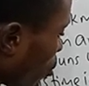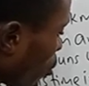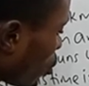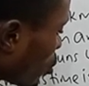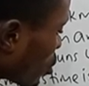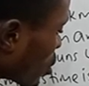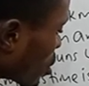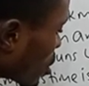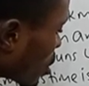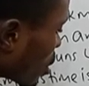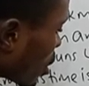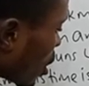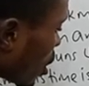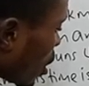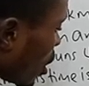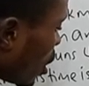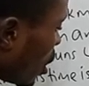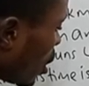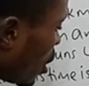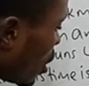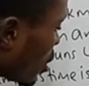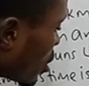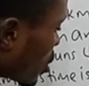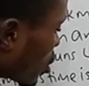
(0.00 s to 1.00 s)
plus
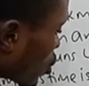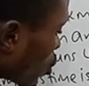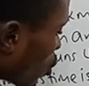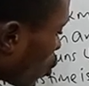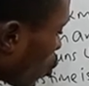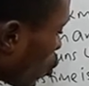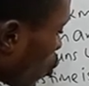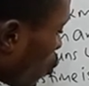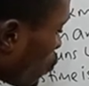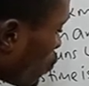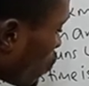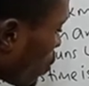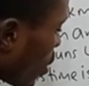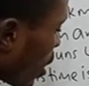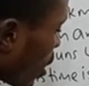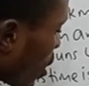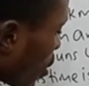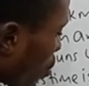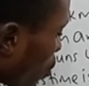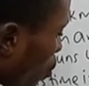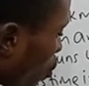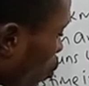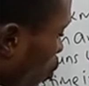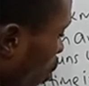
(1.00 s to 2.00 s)
8
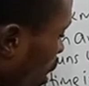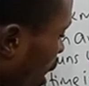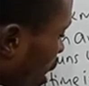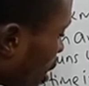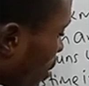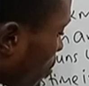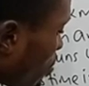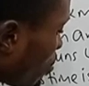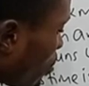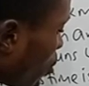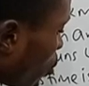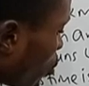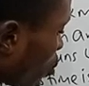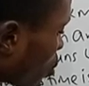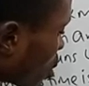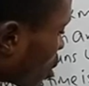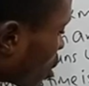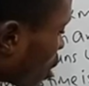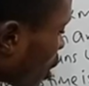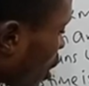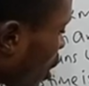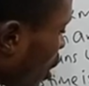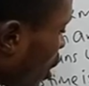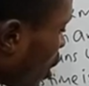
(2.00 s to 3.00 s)
over y plus